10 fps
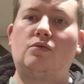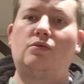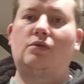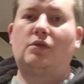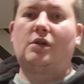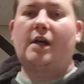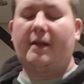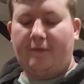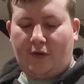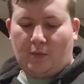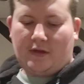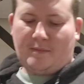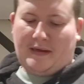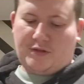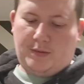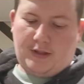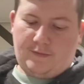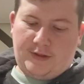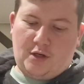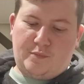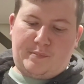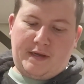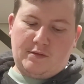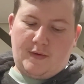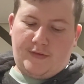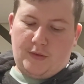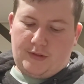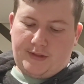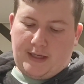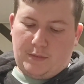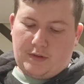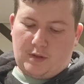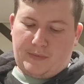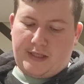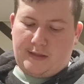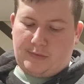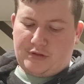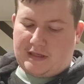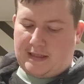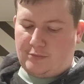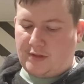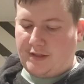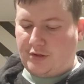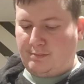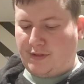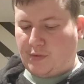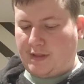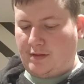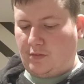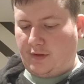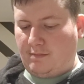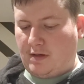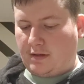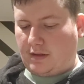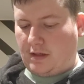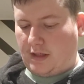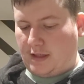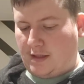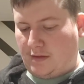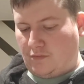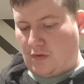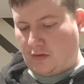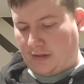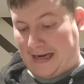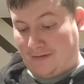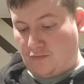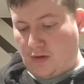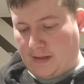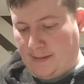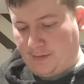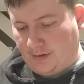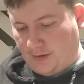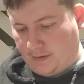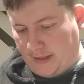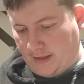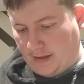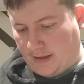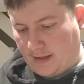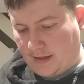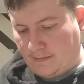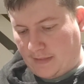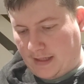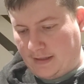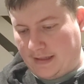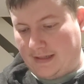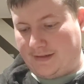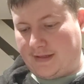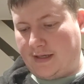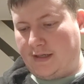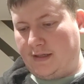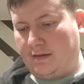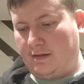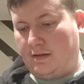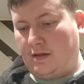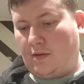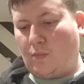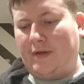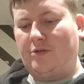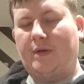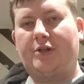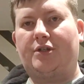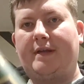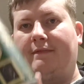Right, folks. welcome back to another video. Beer review today. We got a beer which is a collaboration between Northern Monk uh, Rock and Rock Leopard, sorry, um, and it is their Windrush